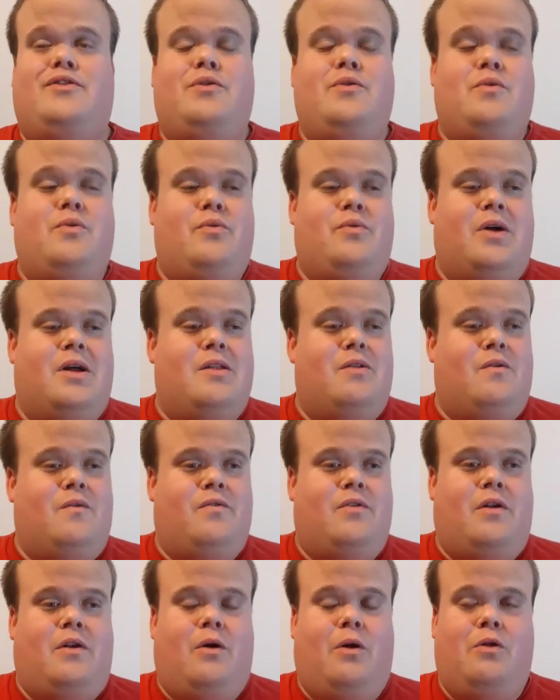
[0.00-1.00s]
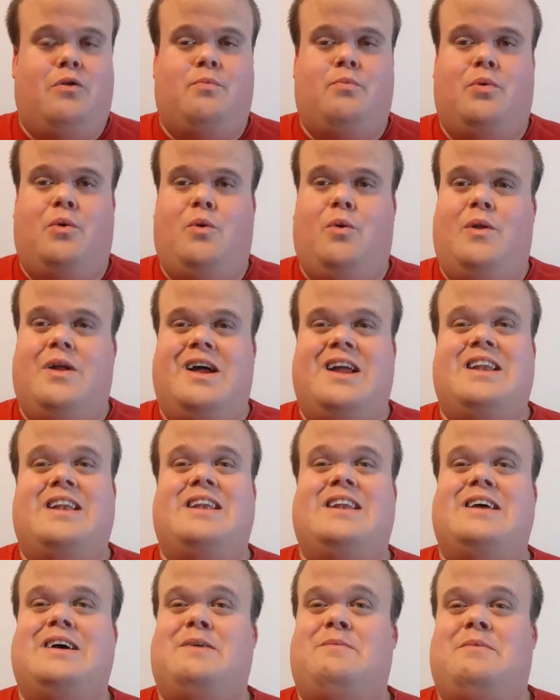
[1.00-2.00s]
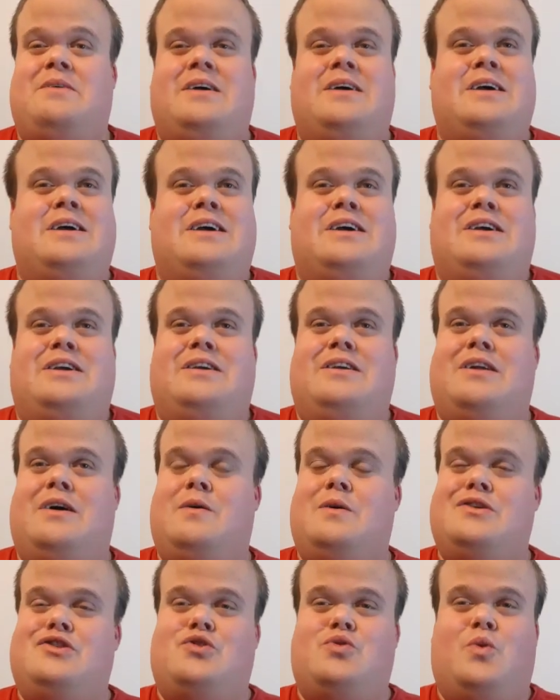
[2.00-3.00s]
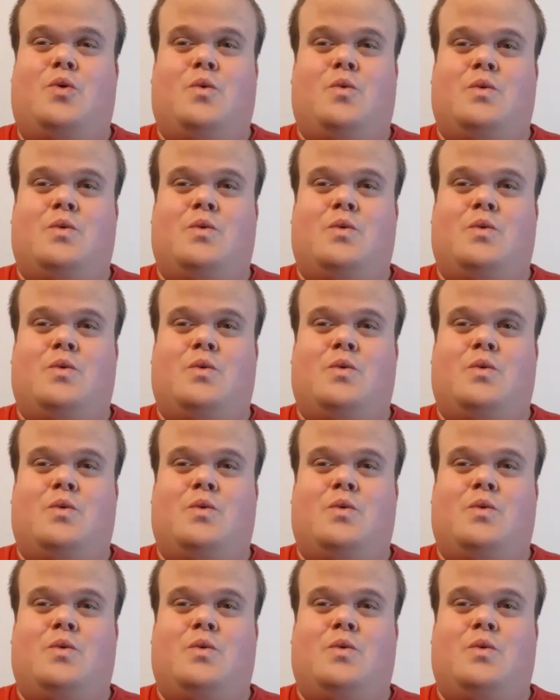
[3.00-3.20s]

2 runs off the last ball, and a draw